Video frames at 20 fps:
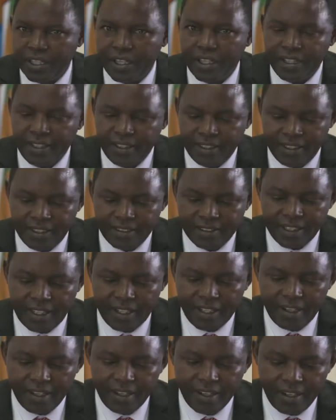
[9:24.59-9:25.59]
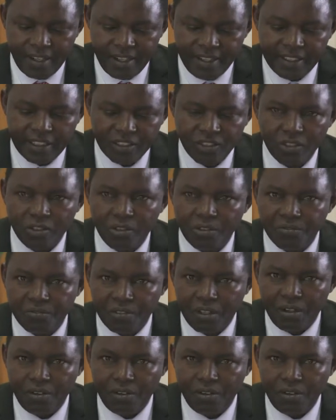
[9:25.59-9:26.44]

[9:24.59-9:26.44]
in this industry of